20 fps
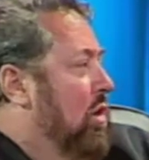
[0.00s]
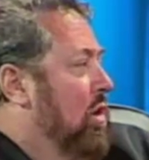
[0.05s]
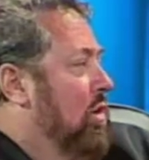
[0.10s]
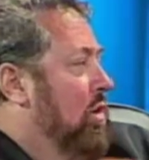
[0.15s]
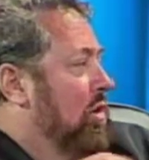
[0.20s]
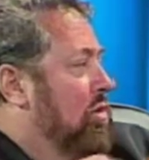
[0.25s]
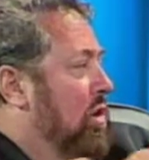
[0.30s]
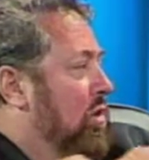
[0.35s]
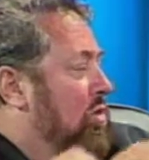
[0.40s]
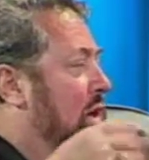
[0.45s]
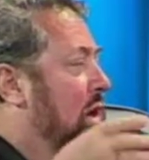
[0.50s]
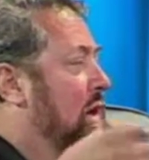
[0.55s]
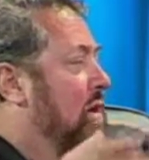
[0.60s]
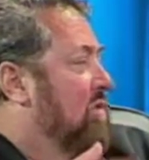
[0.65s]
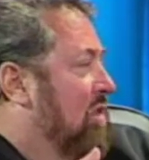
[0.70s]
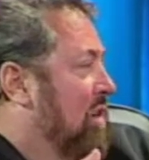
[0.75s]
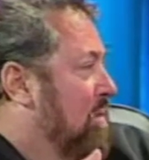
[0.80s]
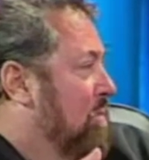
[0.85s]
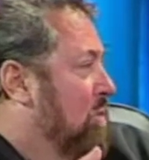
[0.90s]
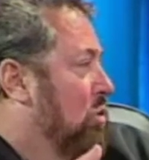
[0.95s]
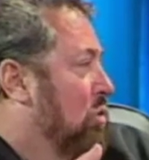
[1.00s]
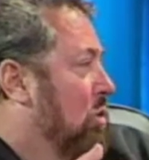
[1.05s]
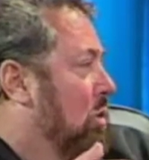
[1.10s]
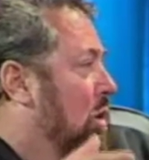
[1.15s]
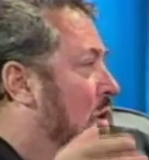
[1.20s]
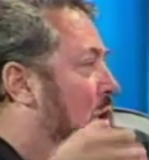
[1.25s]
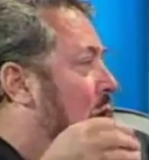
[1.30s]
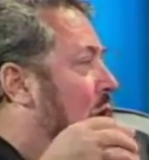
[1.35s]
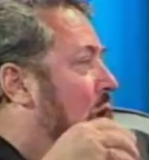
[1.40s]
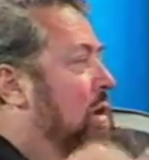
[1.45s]
you want to talk to a guy in
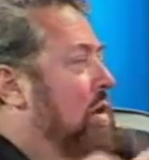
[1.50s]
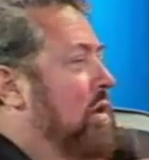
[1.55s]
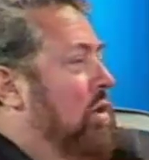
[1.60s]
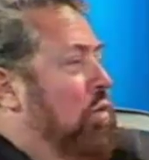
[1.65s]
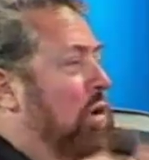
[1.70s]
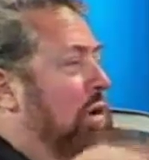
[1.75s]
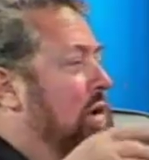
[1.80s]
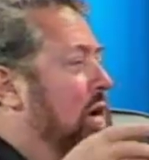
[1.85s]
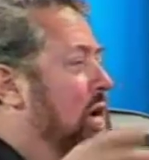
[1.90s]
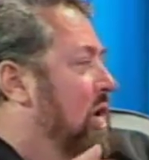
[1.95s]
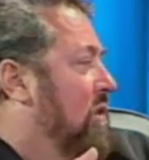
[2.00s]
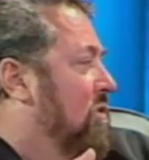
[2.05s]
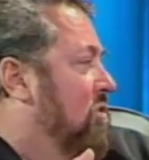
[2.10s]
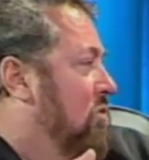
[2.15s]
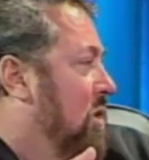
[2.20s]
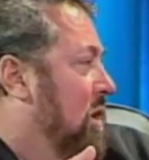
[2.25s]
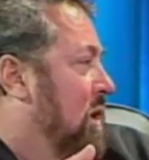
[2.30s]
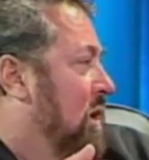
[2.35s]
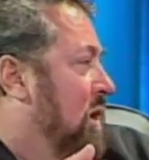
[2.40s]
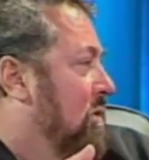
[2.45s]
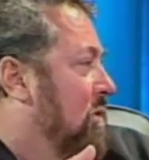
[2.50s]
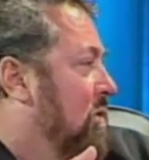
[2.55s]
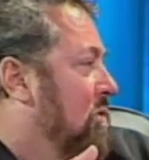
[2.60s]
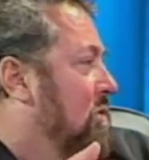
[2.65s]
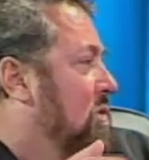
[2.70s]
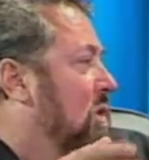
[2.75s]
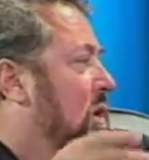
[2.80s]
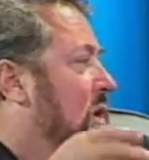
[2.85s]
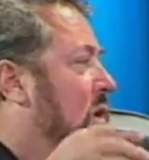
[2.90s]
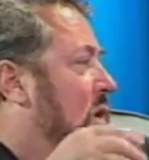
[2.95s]
Singapore, you're working on disk
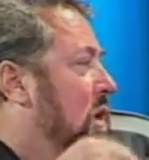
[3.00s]
drives,